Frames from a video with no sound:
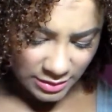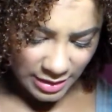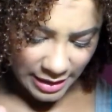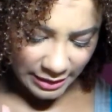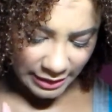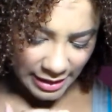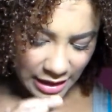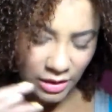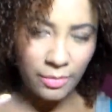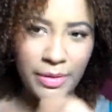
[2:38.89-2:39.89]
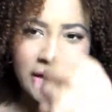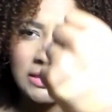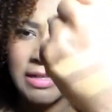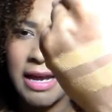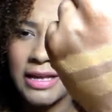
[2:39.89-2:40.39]
slightly yellow, but
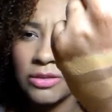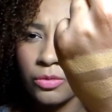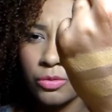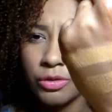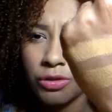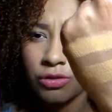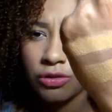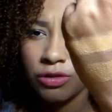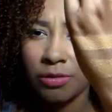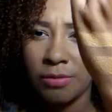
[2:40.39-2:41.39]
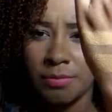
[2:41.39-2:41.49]
it's not as orange.